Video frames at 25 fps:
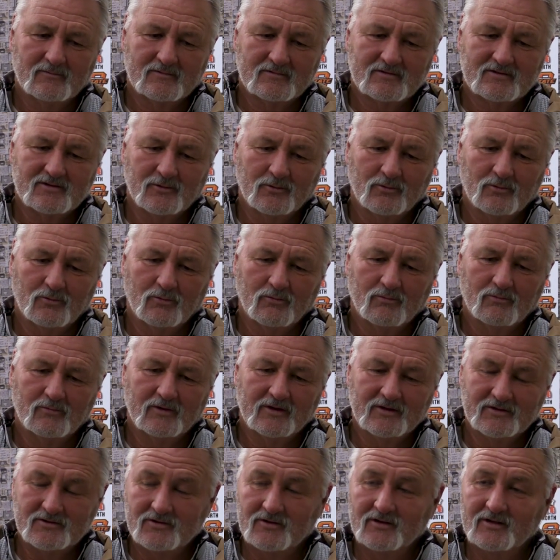so
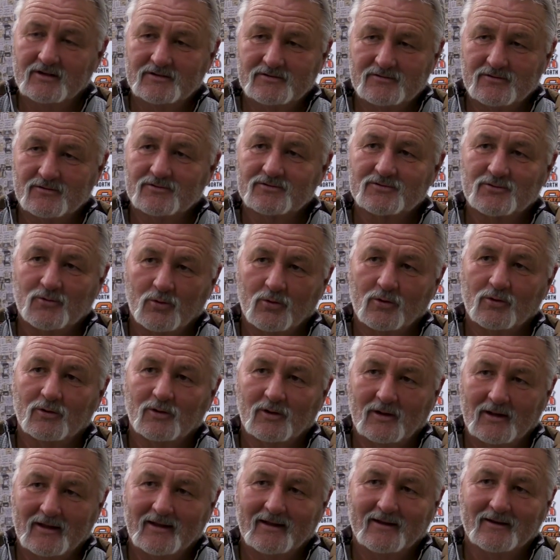did you get your
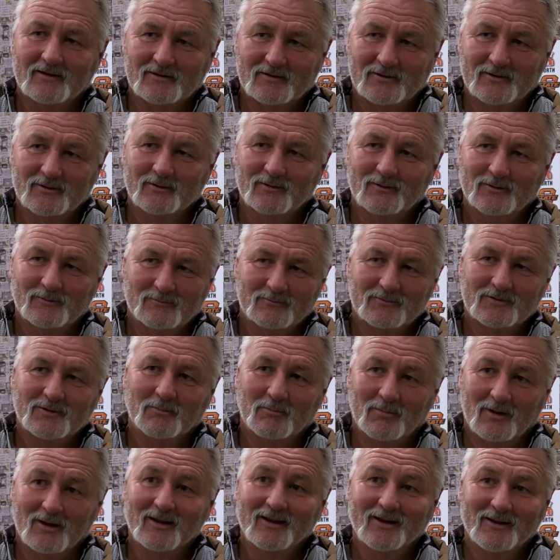squirrel out to
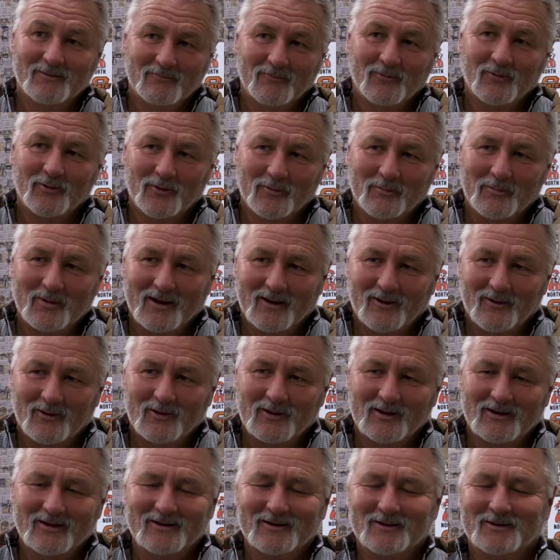blame for the
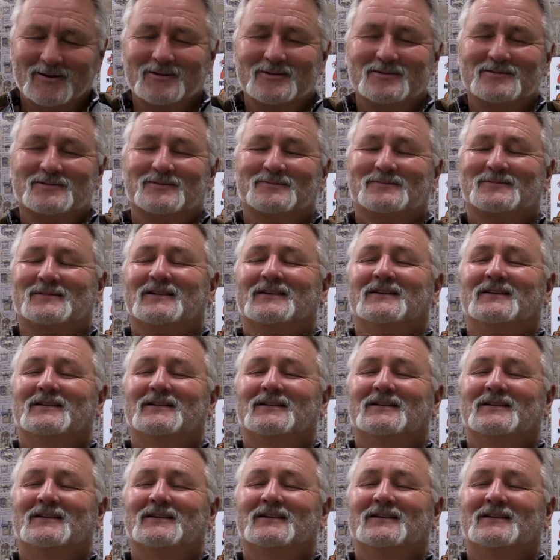power outage?